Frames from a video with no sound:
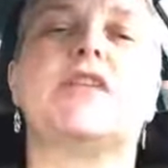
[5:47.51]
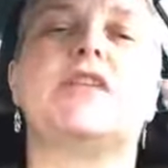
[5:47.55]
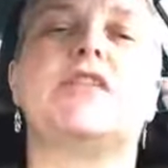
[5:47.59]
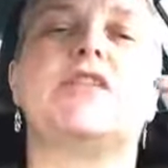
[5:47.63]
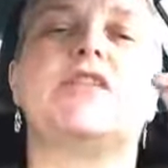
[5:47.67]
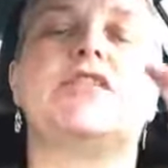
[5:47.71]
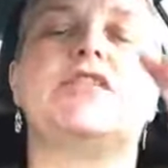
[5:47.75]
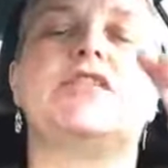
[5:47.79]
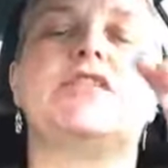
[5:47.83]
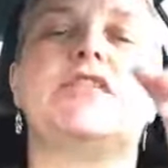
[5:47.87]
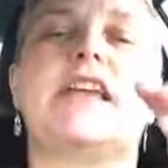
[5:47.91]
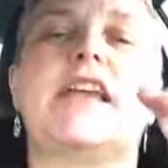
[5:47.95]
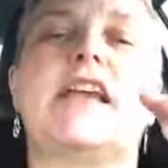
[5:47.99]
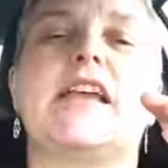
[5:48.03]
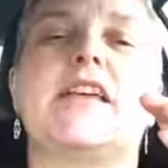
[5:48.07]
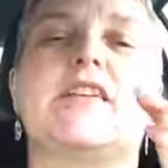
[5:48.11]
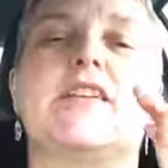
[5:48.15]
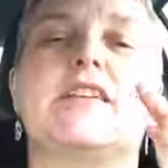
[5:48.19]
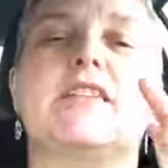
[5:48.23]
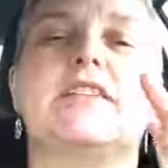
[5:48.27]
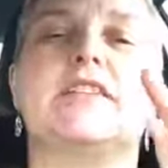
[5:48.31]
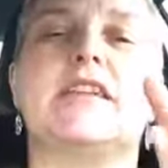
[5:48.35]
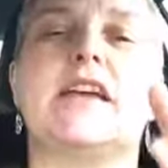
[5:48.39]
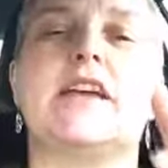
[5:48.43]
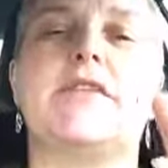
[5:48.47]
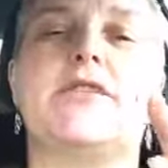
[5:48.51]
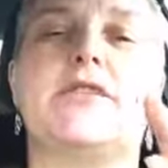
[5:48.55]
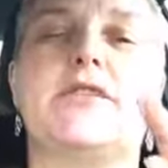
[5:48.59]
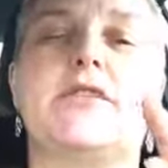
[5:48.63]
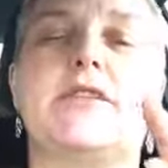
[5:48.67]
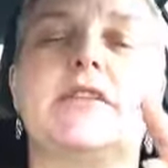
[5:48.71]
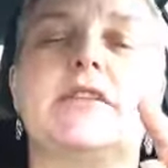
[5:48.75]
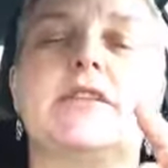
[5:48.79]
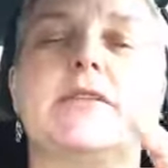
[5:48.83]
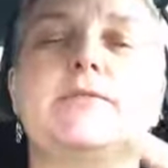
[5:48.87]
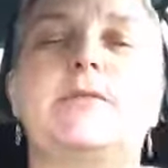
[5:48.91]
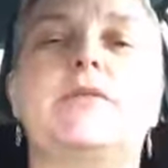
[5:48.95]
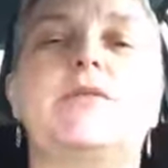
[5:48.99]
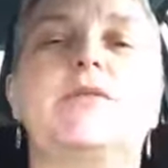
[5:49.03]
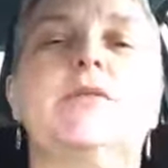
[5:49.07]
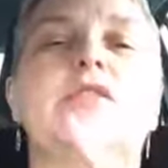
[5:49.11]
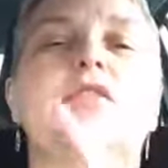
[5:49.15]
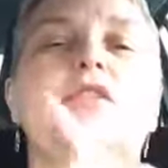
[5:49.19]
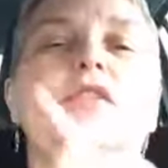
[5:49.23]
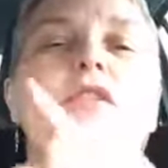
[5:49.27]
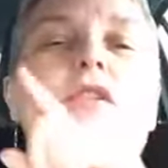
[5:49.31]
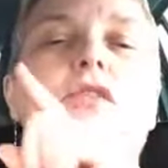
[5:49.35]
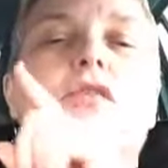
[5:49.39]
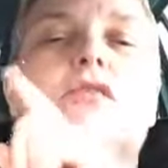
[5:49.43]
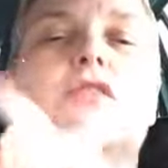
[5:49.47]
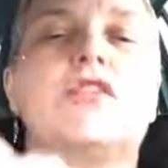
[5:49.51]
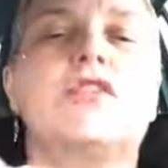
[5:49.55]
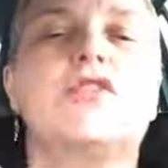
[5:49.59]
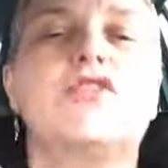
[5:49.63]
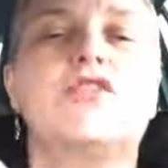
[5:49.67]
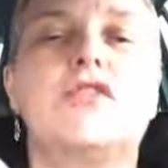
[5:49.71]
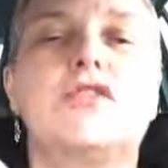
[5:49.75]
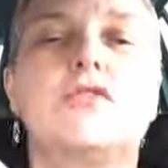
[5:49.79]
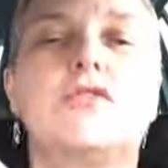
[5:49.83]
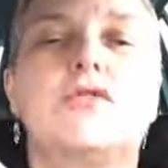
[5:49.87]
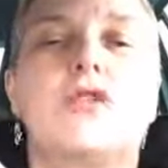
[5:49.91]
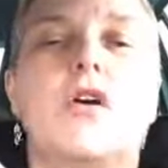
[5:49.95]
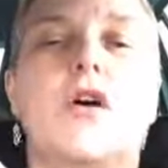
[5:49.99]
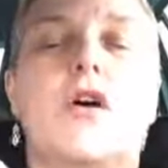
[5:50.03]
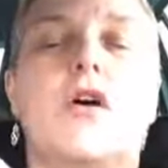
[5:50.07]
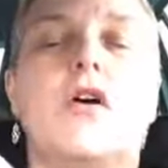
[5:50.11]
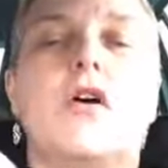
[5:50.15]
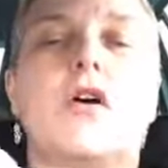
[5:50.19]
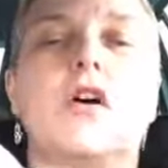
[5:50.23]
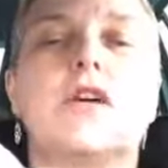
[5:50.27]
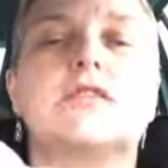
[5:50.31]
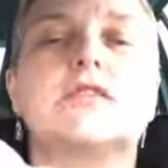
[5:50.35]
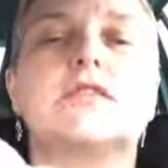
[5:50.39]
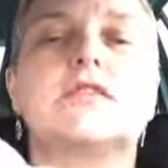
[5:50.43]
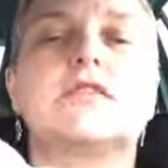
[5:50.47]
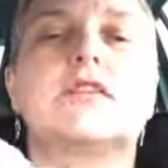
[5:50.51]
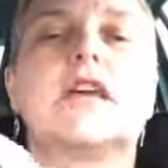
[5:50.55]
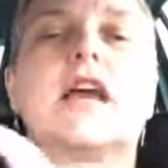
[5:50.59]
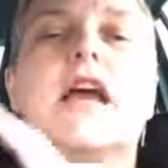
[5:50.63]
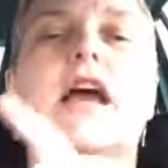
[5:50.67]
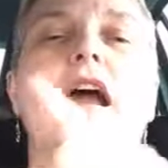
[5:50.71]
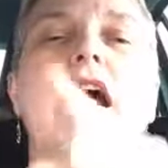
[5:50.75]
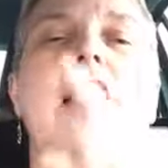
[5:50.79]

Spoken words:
you take the difference between your original cost